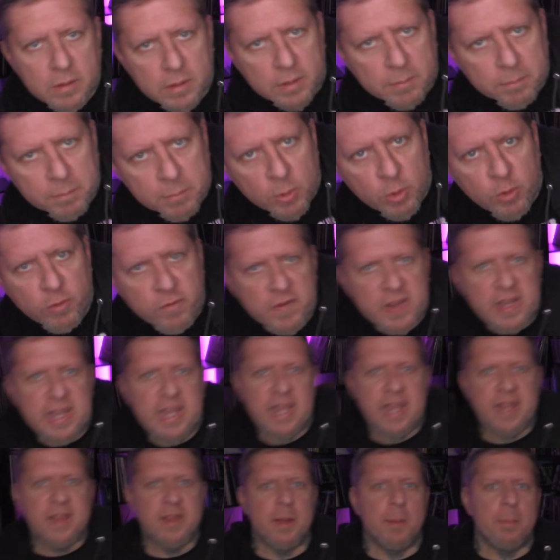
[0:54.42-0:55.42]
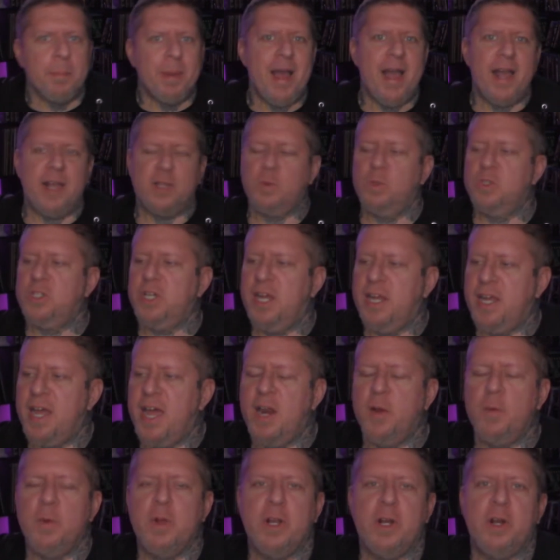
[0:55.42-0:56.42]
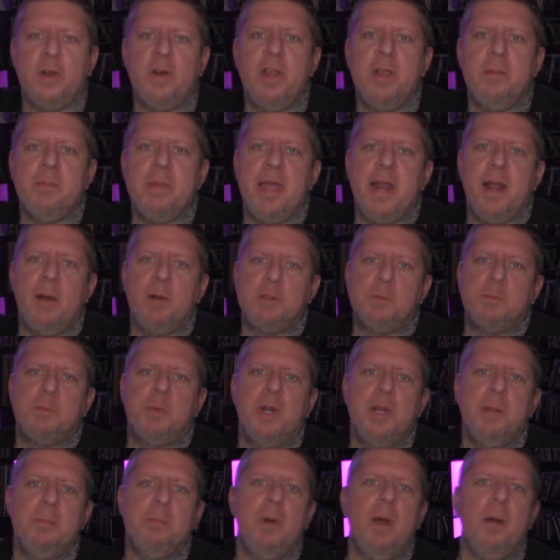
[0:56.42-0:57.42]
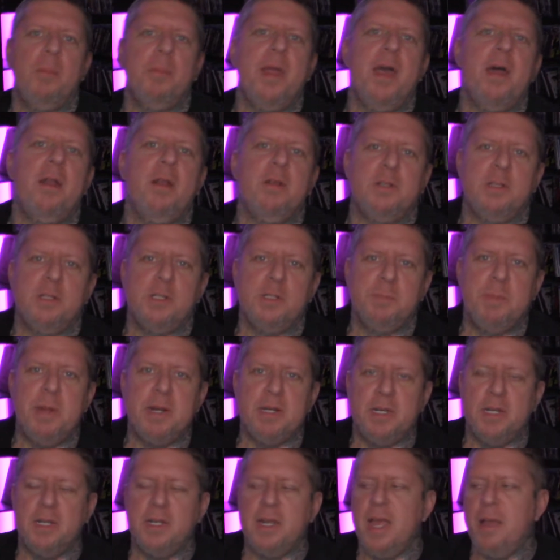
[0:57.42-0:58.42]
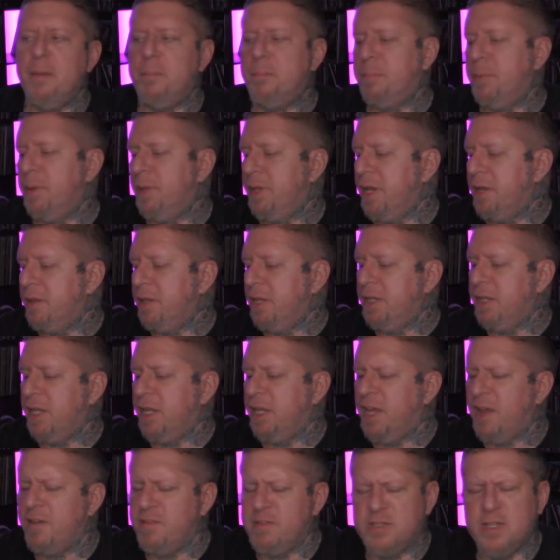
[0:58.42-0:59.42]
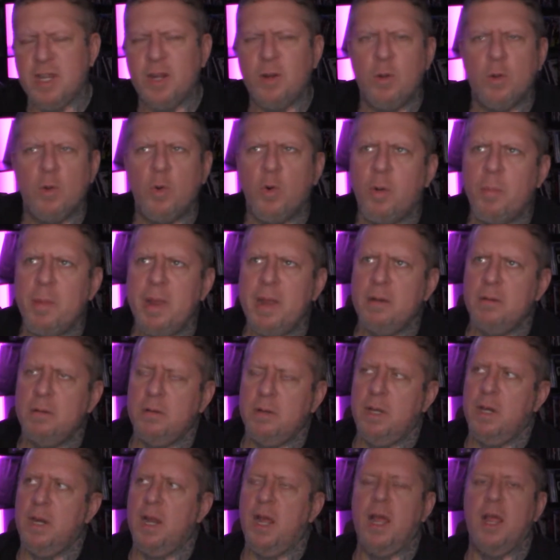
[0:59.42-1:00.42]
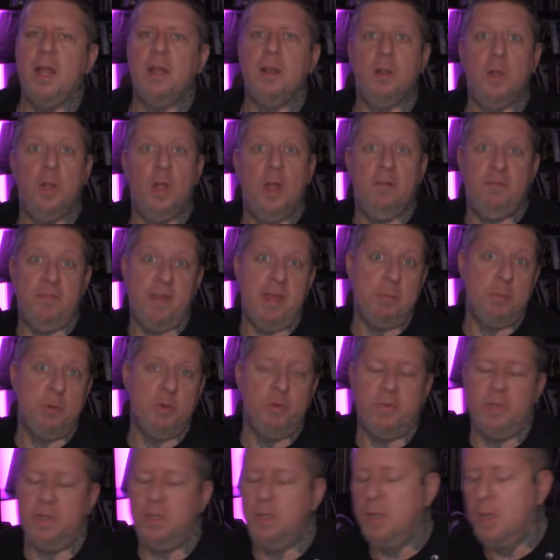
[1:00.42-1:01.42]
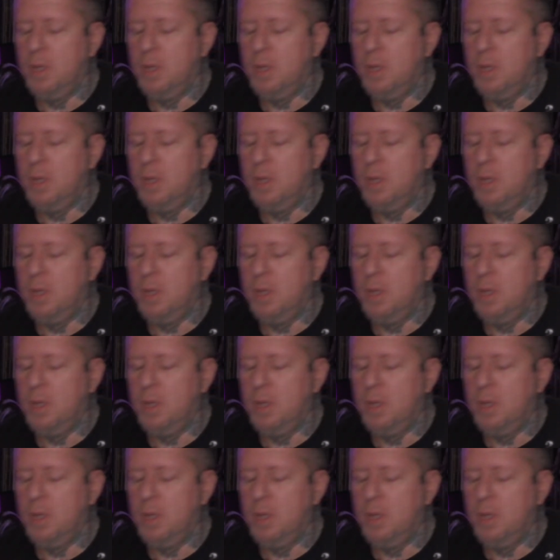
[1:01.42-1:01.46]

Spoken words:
movie in the box, which I got to agree, man. I was pretty bummed out. I was expecting that, but I think they gave a Psycho Goreman, and I love that movie.